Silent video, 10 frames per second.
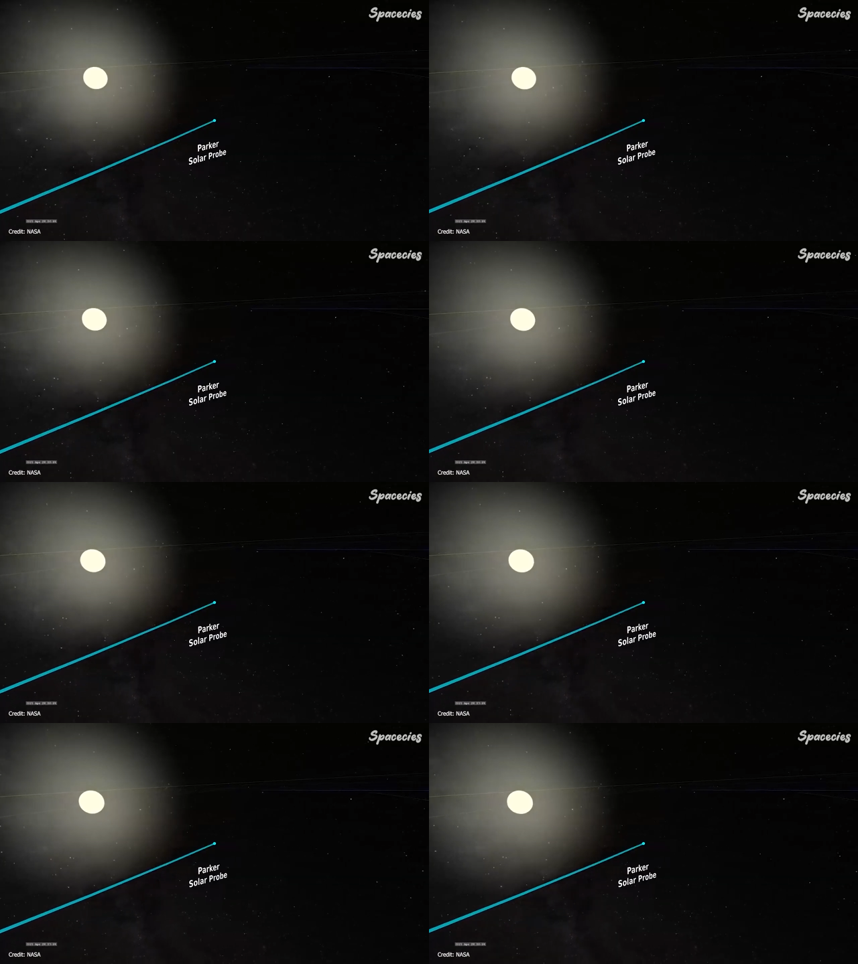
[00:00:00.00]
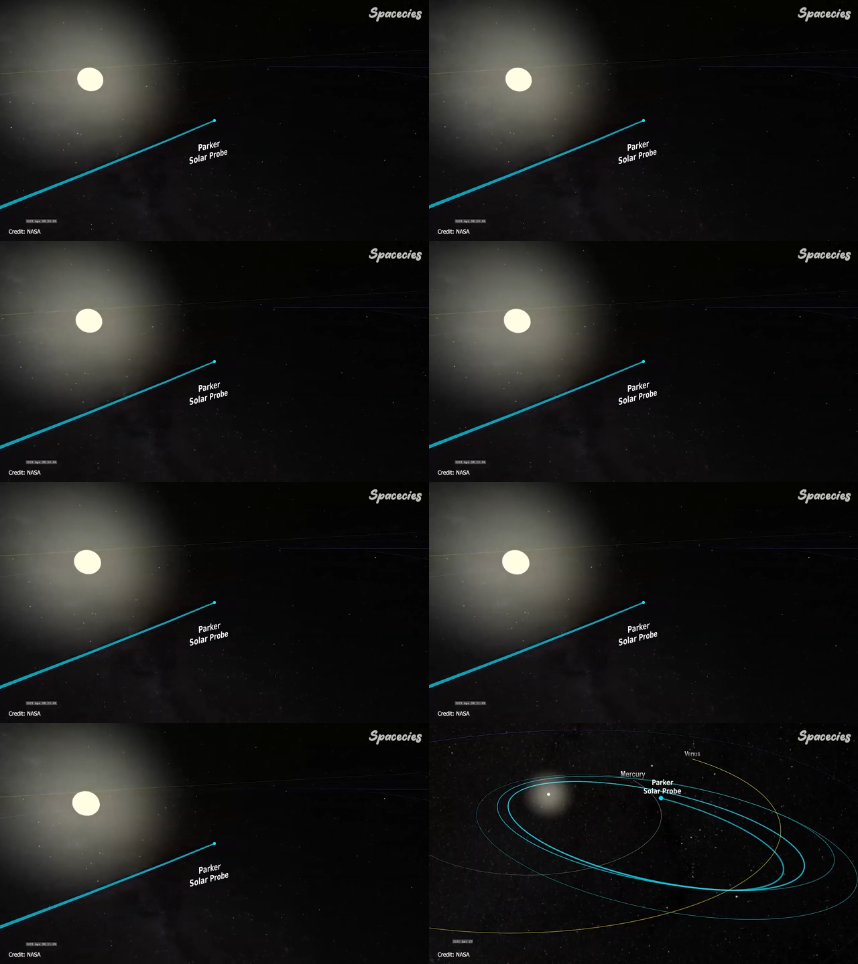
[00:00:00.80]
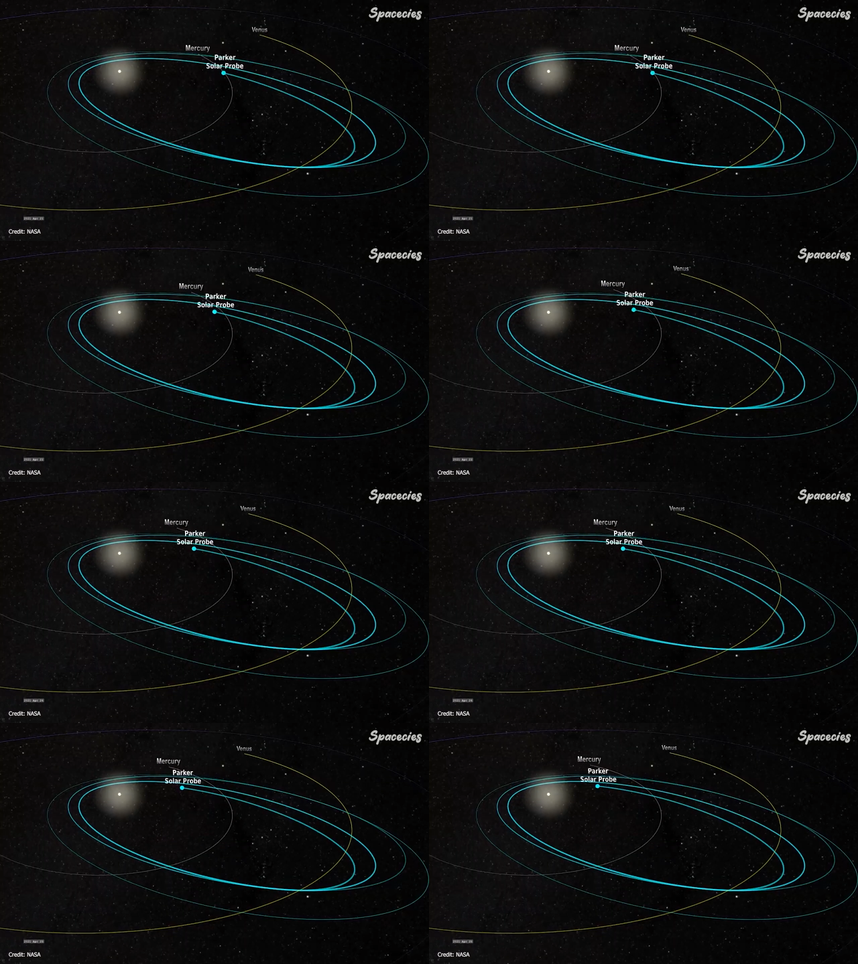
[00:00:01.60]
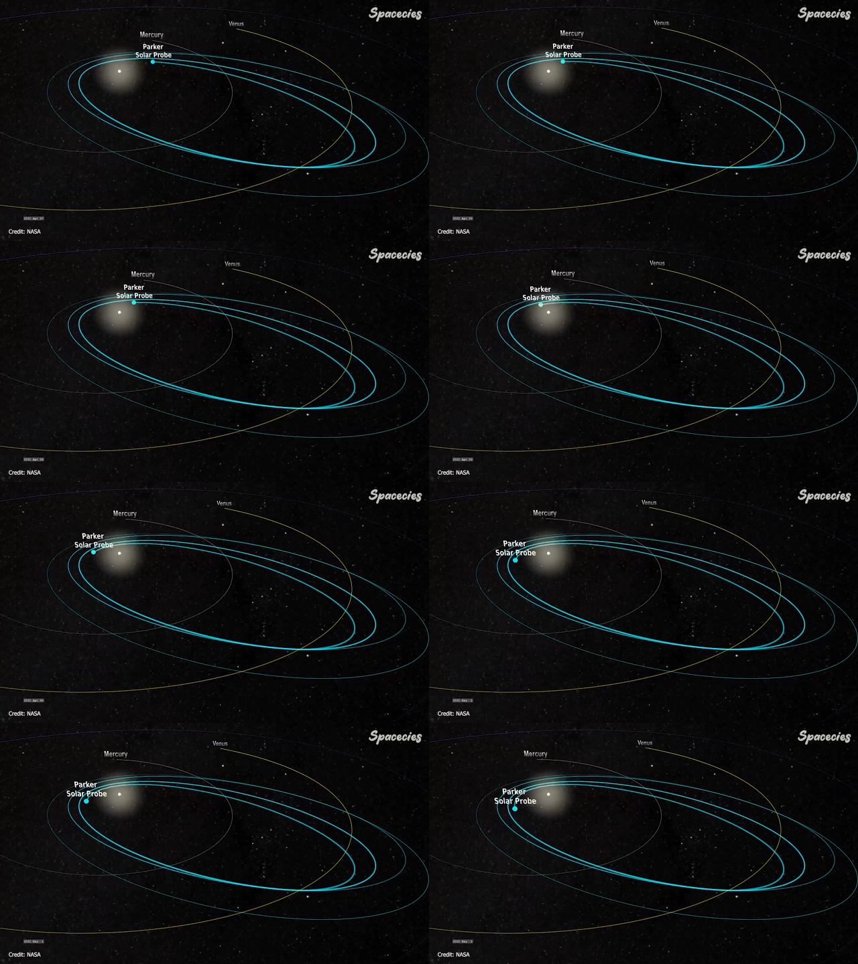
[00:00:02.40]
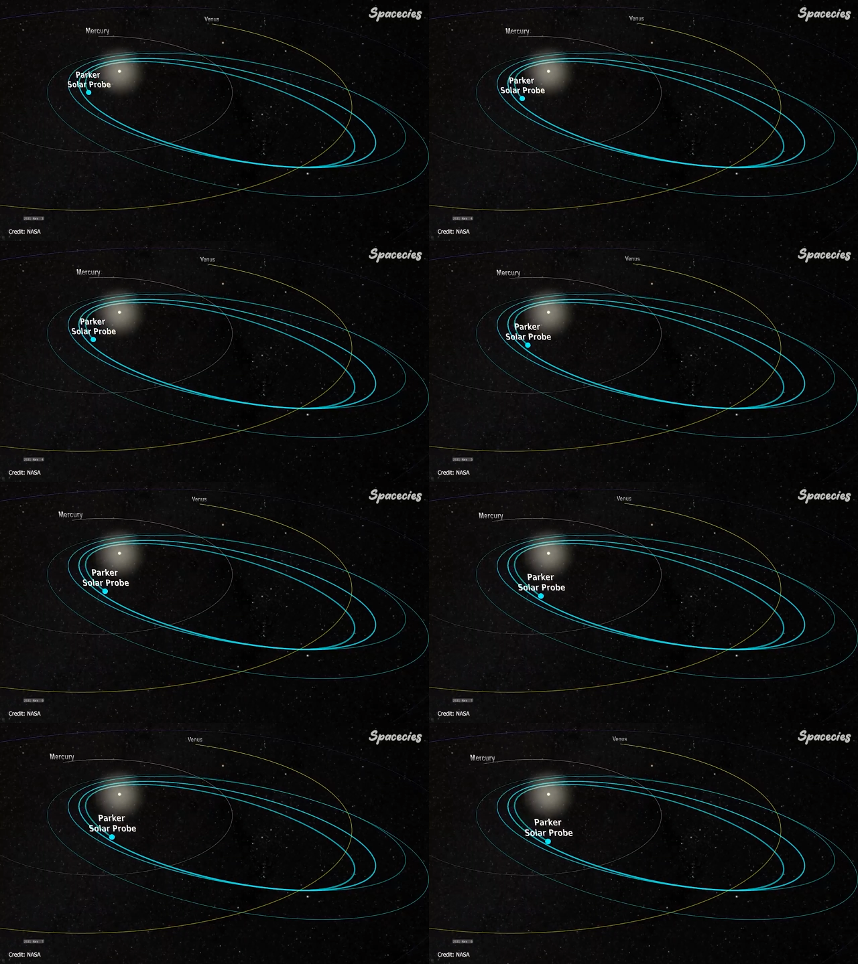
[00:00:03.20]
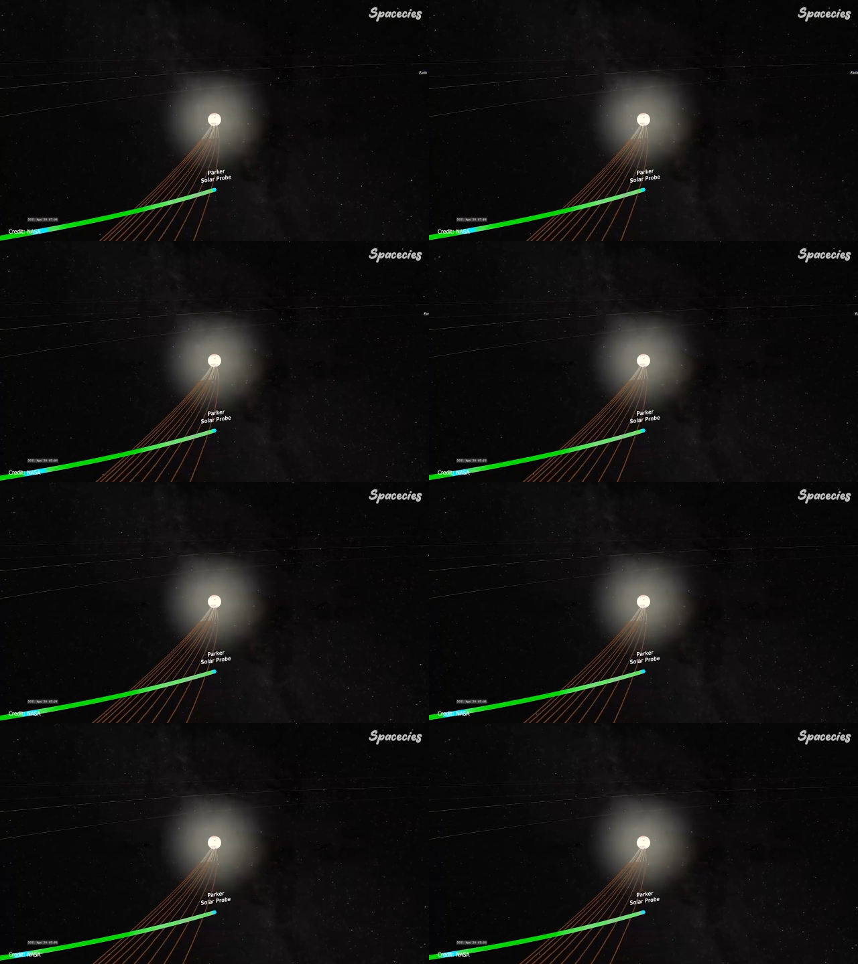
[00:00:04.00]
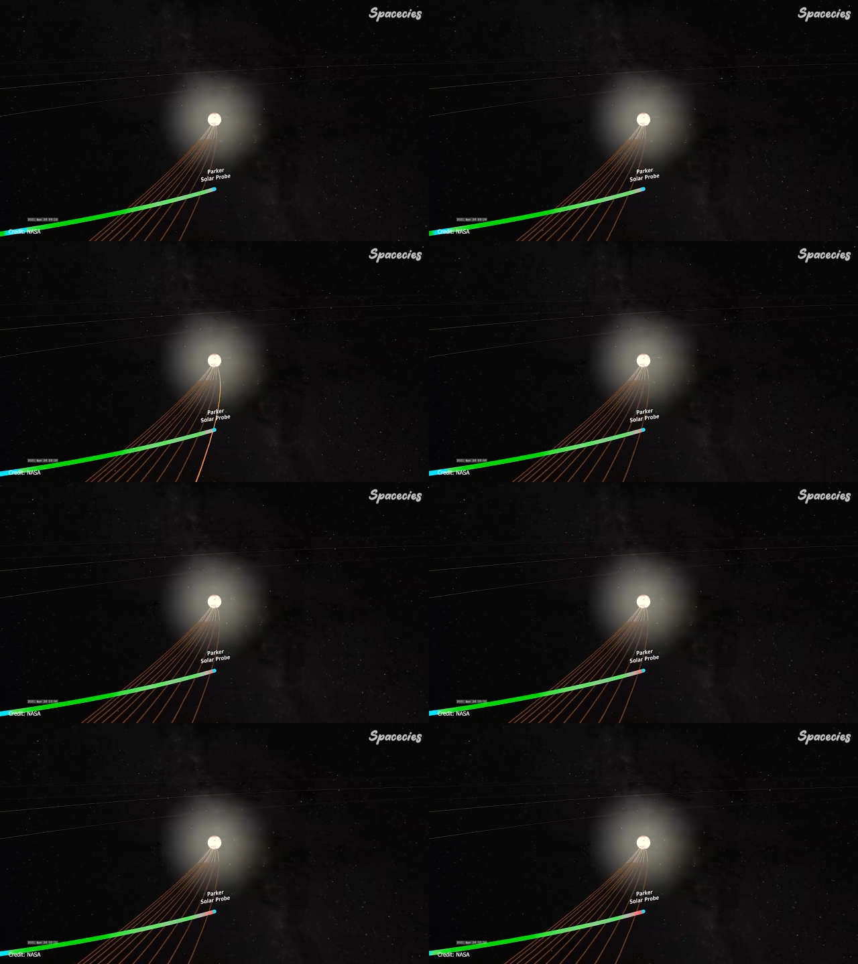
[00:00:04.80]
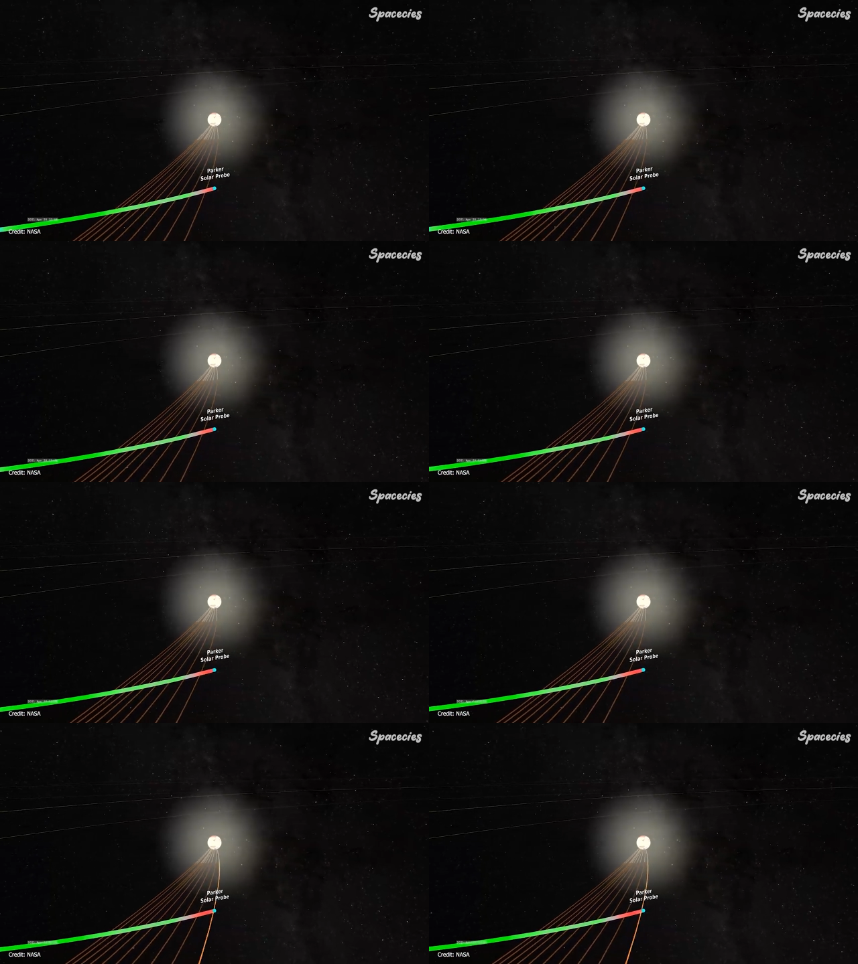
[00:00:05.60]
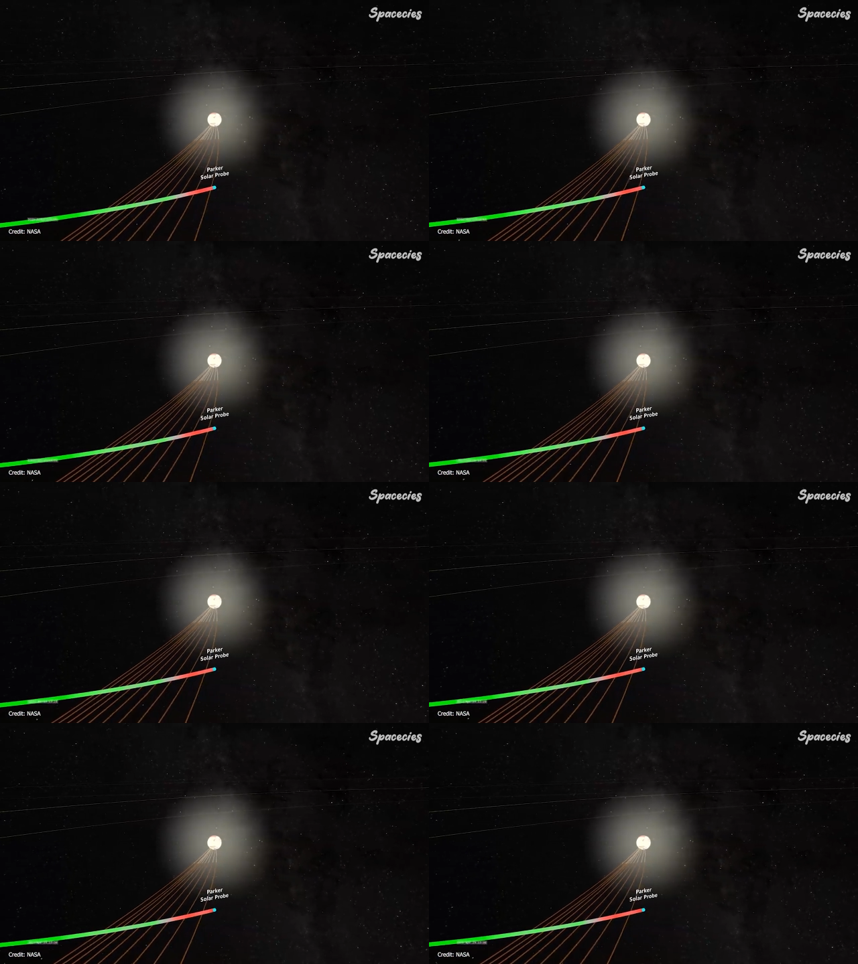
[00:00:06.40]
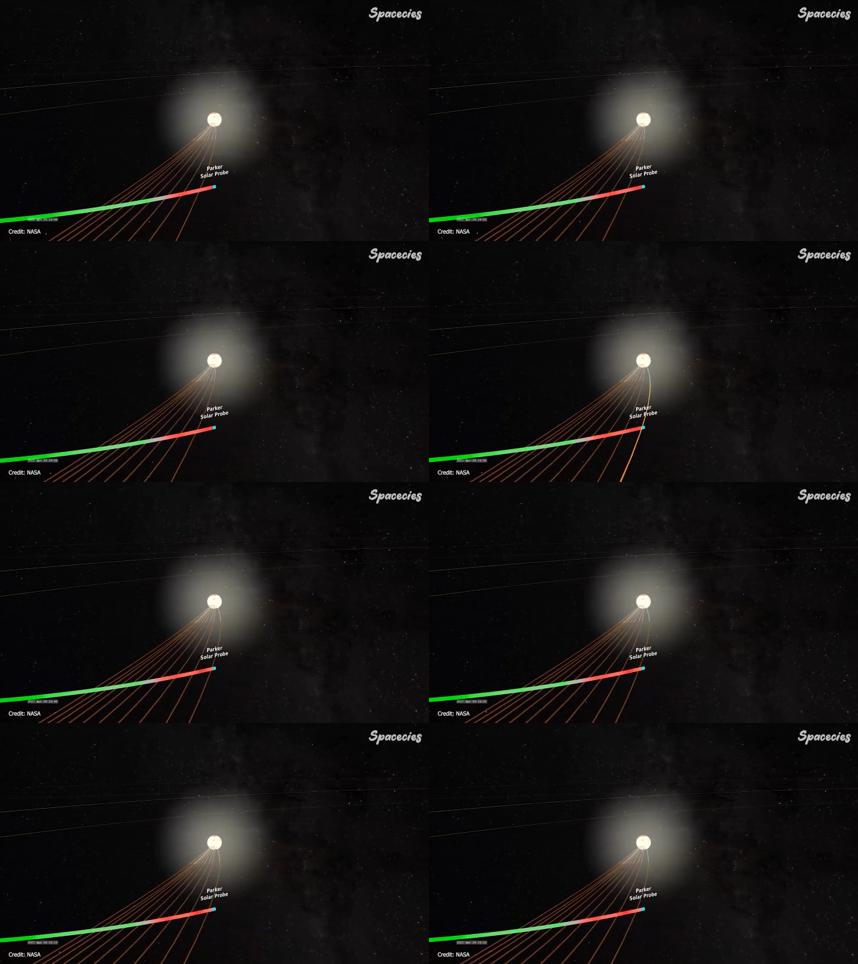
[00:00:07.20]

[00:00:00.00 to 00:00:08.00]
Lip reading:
[unreadable: no face in view]